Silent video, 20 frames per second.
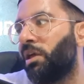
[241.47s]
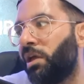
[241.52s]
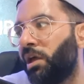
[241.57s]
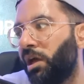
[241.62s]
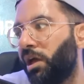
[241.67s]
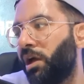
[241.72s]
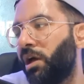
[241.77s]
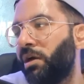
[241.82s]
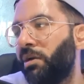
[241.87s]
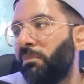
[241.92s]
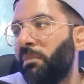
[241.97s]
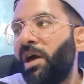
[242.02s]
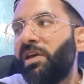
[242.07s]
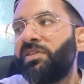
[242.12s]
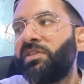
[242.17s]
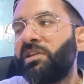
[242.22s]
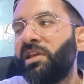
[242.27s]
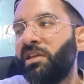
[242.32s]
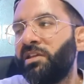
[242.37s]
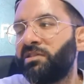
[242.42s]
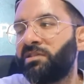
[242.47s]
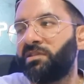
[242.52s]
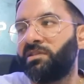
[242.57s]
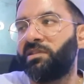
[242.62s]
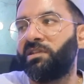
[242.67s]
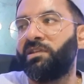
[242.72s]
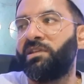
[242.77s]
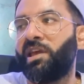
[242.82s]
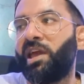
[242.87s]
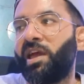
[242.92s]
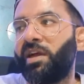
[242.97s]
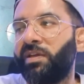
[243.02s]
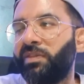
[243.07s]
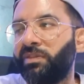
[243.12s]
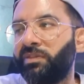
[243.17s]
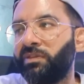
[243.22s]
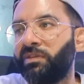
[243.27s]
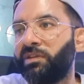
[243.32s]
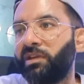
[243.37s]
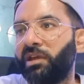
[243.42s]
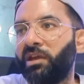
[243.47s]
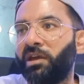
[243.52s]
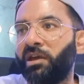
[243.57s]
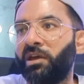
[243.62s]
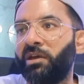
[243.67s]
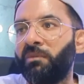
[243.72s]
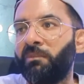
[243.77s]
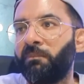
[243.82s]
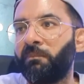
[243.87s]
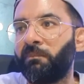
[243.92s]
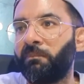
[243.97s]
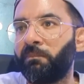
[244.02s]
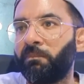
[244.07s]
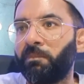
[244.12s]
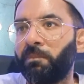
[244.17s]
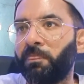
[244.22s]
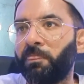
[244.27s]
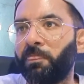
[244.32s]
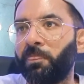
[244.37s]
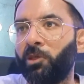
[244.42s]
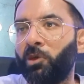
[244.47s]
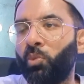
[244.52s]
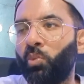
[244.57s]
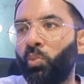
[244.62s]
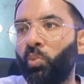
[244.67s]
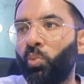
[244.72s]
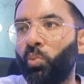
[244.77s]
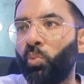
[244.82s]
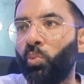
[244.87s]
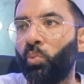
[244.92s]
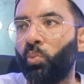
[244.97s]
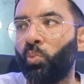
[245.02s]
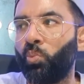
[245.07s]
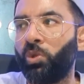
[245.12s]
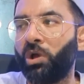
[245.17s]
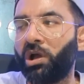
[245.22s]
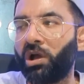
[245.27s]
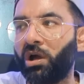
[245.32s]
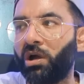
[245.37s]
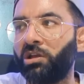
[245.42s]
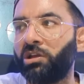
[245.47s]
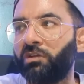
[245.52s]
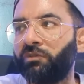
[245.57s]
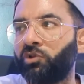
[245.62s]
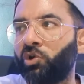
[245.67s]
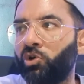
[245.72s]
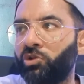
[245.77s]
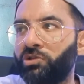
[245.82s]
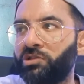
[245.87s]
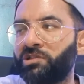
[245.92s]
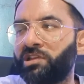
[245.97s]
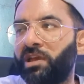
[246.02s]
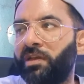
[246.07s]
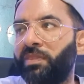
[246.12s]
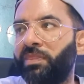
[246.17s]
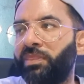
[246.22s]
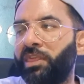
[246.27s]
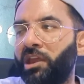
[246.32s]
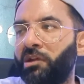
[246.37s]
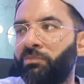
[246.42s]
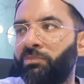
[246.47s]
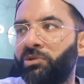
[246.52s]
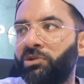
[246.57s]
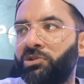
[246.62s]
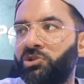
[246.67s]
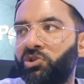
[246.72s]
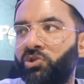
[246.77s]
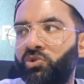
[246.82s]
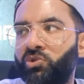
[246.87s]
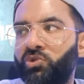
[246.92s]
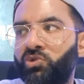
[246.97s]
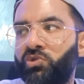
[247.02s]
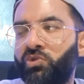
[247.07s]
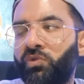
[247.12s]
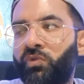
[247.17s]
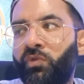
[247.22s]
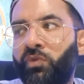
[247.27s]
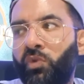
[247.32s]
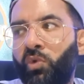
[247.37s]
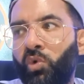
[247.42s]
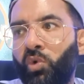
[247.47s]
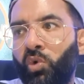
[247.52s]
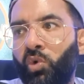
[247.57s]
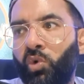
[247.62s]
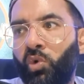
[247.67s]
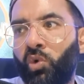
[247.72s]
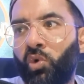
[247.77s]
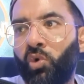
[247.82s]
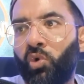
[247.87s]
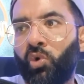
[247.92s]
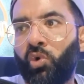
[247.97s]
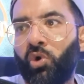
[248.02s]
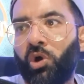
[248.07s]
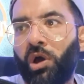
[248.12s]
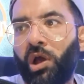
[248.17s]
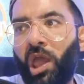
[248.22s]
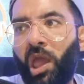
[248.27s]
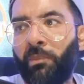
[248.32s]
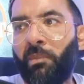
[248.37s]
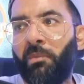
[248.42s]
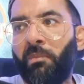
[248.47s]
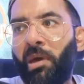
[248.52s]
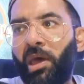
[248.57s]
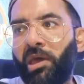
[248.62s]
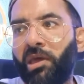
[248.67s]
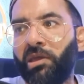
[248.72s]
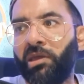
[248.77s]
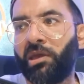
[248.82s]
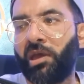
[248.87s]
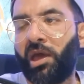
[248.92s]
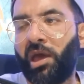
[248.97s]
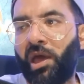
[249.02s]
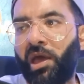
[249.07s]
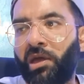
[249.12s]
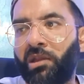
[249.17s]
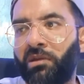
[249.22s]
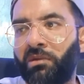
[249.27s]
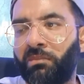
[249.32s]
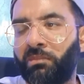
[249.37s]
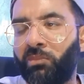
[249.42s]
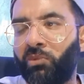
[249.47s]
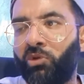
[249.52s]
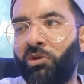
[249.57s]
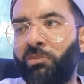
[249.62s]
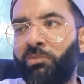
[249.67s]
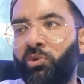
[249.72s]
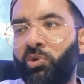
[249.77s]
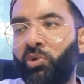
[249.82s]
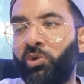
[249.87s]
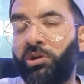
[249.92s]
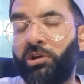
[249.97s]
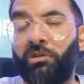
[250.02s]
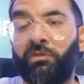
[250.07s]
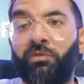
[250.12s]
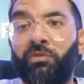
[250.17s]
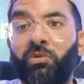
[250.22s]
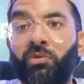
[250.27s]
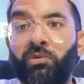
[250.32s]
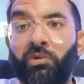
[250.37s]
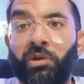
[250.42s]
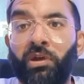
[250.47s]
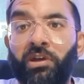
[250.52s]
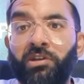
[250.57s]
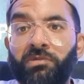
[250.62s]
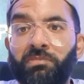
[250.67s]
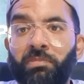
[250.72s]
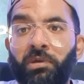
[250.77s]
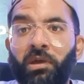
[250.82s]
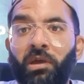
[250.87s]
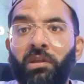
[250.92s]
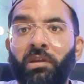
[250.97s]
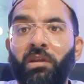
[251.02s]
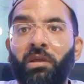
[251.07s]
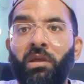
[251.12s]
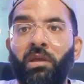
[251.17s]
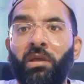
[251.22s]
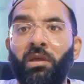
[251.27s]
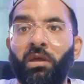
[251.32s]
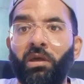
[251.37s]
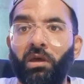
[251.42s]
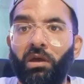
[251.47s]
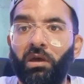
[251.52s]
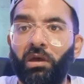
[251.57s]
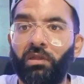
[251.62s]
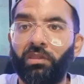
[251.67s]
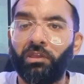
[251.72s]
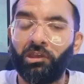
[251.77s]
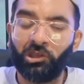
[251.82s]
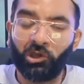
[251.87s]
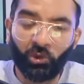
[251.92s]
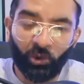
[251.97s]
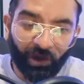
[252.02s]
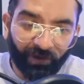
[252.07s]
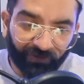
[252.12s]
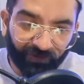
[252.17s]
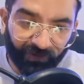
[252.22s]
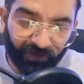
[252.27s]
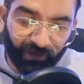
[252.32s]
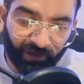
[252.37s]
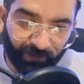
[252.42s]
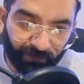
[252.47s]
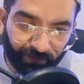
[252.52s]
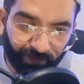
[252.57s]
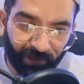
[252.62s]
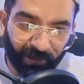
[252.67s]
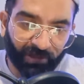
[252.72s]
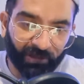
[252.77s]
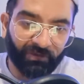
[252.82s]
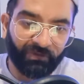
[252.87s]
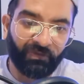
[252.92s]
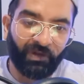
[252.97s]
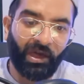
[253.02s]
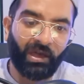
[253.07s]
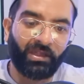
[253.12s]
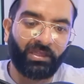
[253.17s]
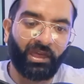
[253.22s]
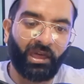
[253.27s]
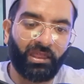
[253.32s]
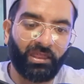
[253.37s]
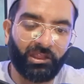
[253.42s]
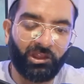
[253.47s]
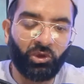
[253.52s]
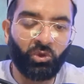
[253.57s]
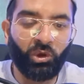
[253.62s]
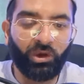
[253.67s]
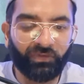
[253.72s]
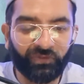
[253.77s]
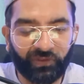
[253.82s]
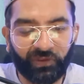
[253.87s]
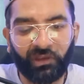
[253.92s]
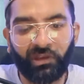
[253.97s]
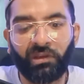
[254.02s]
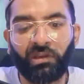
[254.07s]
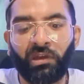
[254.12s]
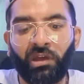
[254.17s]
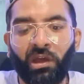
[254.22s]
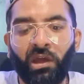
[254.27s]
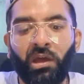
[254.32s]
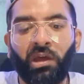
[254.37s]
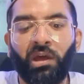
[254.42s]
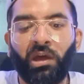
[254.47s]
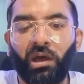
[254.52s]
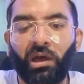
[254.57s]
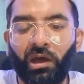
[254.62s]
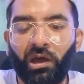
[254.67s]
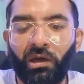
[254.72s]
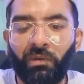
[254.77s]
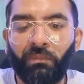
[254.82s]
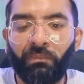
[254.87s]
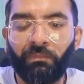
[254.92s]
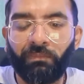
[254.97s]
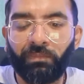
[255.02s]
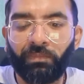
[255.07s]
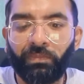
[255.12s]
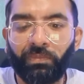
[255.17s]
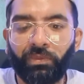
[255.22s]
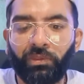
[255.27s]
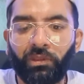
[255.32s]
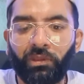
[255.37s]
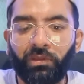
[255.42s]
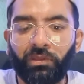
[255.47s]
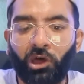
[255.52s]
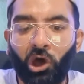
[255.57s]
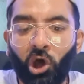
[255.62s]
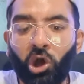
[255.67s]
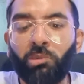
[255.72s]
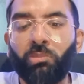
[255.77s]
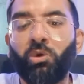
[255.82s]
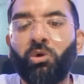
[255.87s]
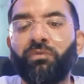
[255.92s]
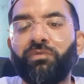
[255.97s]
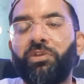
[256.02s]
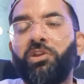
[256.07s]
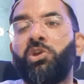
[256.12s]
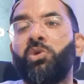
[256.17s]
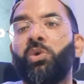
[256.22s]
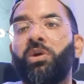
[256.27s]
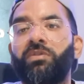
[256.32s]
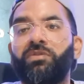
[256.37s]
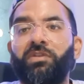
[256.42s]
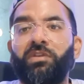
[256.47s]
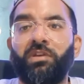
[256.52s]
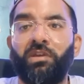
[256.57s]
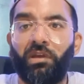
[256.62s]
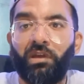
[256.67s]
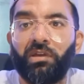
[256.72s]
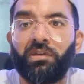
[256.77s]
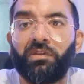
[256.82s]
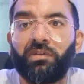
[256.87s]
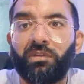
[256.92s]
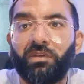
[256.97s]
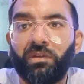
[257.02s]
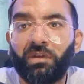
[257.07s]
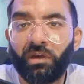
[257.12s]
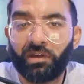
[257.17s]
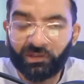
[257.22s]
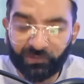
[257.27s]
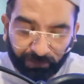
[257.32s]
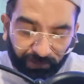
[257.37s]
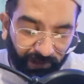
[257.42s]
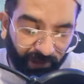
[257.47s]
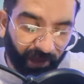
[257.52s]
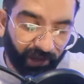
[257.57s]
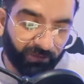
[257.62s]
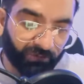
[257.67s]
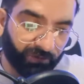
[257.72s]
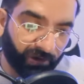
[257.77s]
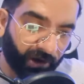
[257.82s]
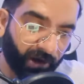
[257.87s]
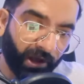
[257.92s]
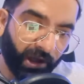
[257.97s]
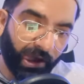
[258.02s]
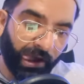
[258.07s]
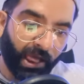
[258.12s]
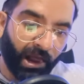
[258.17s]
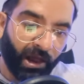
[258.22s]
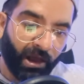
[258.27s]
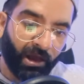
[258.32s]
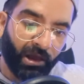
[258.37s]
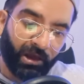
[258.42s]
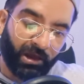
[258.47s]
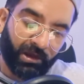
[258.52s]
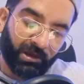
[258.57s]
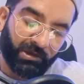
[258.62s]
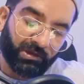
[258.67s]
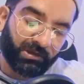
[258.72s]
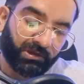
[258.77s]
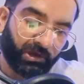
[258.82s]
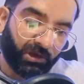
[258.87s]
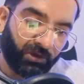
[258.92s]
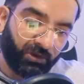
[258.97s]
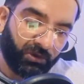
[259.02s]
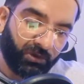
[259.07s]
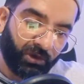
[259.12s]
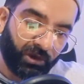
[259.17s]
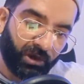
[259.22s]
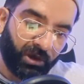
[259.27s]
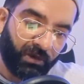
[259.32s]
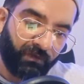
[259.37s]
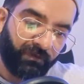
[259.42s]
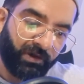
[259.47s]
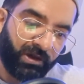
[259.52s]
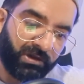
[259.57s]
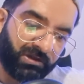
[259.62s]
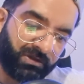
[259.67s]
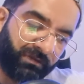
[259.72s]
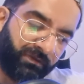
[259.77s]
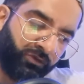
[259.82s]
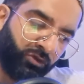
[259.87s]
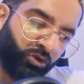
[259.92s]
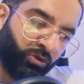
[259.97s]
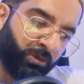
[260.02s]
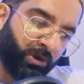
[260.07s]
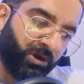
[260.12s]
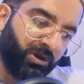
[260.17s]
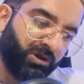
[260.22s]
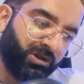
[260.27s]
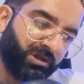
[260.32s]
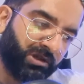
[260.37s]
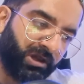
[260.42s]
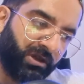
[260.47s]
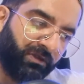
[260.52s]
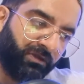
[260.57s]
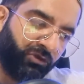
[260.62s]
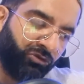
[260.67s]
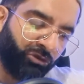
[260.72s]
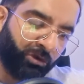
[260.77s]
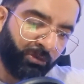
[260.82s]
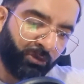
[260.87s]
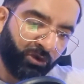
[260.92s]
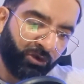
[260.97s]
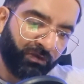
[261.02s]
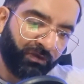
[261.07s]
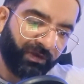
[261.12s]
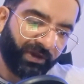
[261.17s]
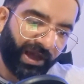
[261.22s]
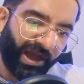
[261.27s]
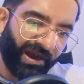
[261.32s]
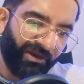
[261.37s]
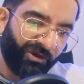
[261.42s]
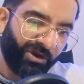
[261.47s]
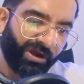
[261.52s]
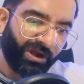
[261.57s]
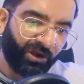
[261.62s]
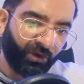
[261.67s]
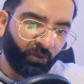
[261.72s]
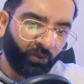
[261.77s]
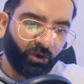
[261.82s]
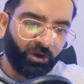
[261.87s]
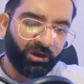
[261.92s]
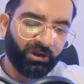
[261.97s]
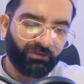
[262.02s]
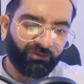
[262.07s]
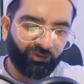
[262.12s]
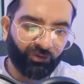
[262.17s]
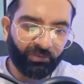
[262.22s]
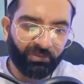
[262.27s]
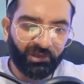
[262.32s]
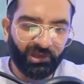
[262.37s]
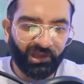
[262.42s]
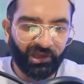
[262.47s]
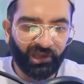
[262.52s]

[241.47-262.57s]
as an entity, and the kind of content they produce for MMA, and more importantly for ESPN, the UFC, being the fact that UFC, the home of the UFC is ESPN, right? So first and foremost, if you remove Ariel Helwani from the